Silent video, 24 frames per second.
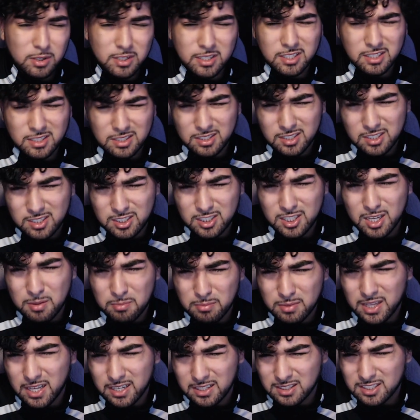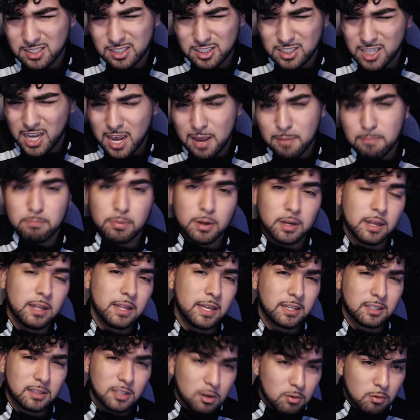really like the same, but
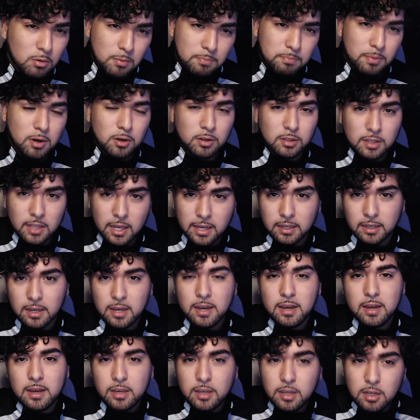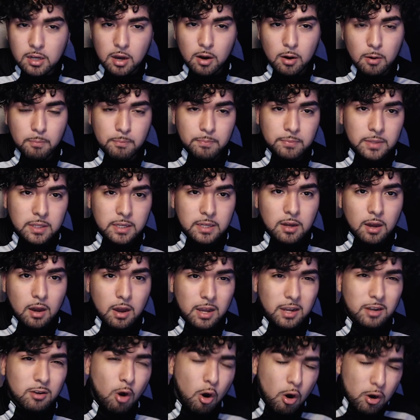like they were both like, you know,
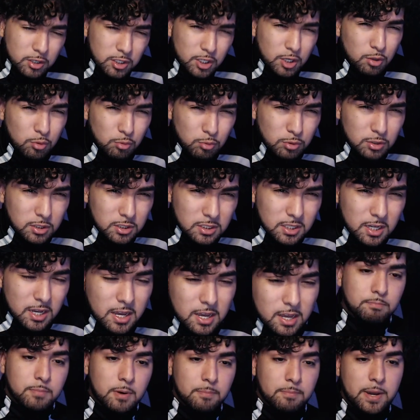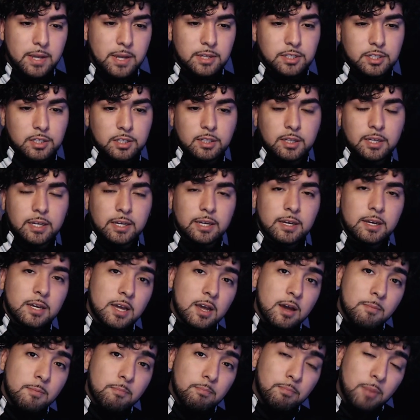cartoons. But basically,
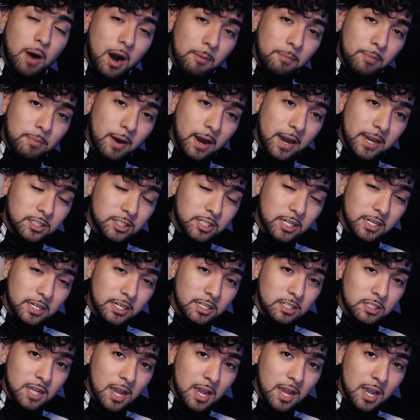Popeye chicken